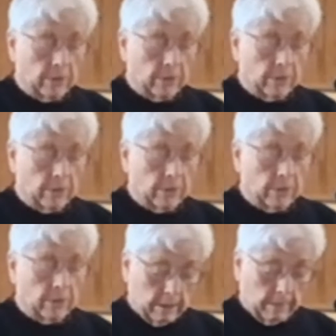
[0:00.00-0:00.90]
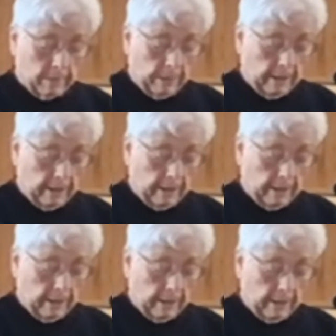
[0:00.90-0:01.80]
of stories about people who
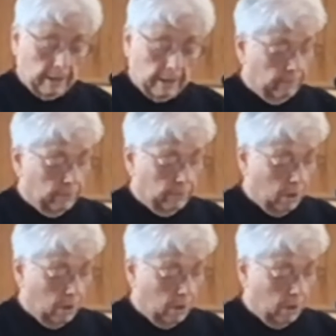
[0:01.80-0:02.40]
have received